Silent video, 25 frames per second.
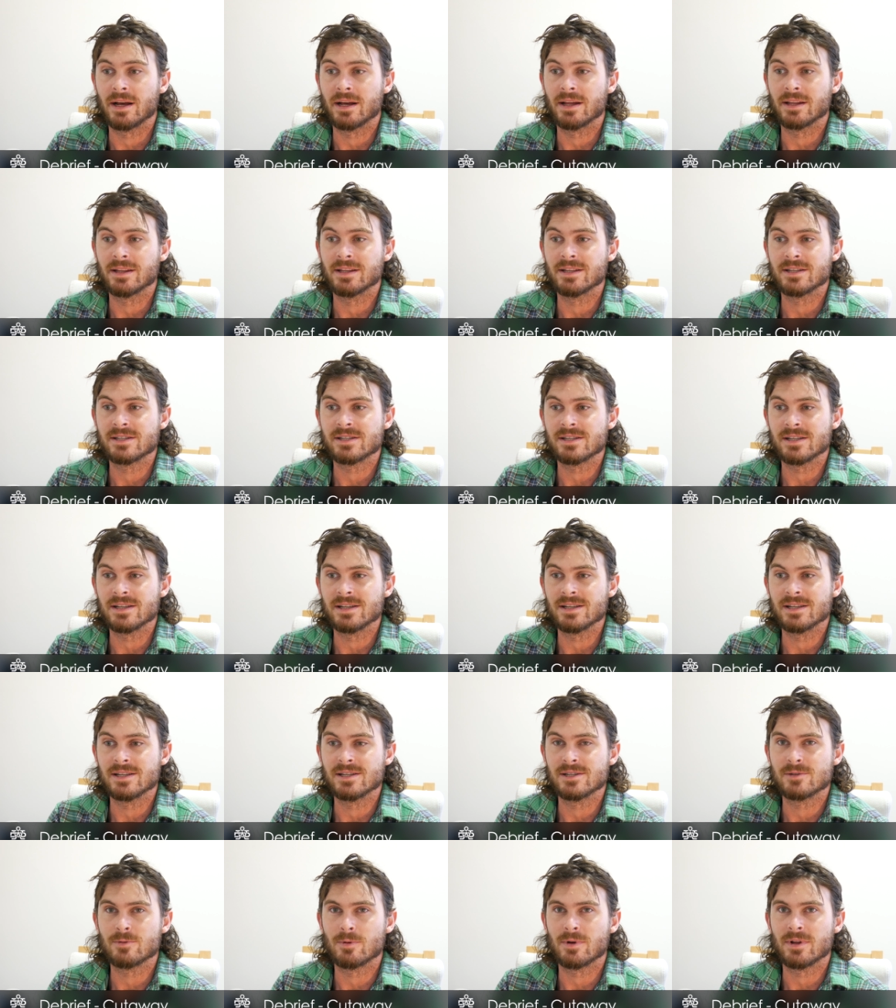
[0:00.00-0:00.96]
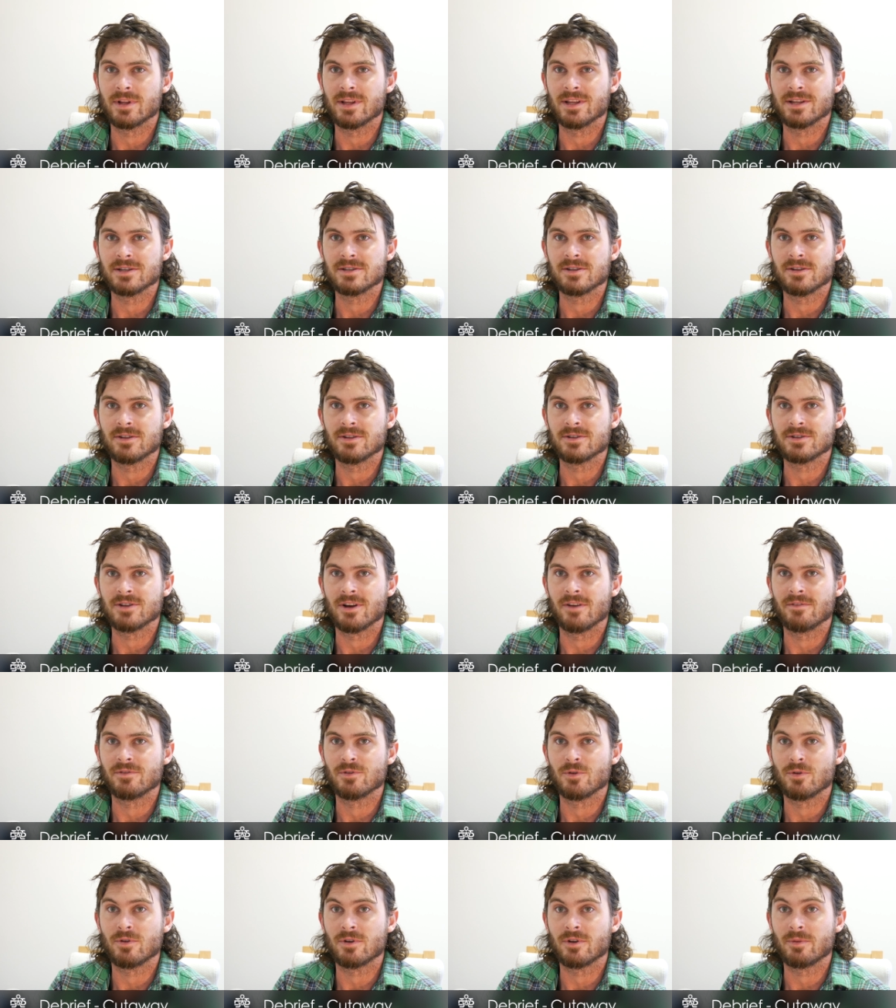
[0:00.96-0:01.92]
This is one of the incidents I've
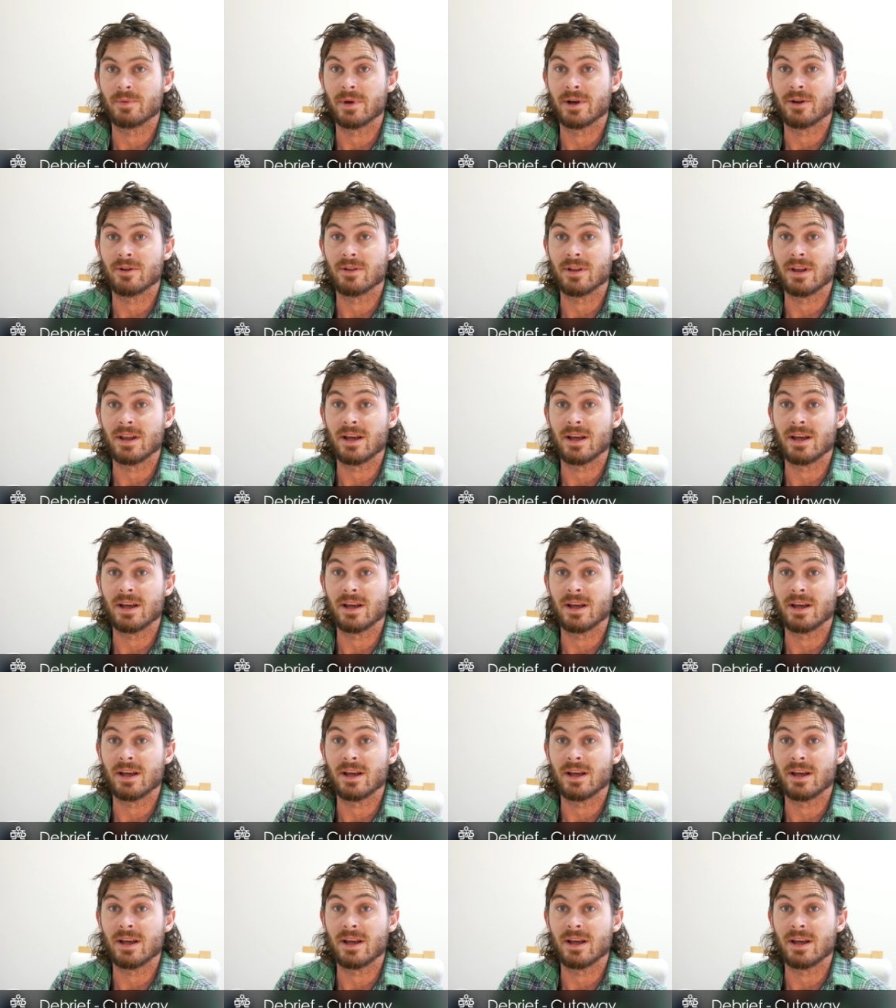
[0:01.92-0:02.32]
talked about on the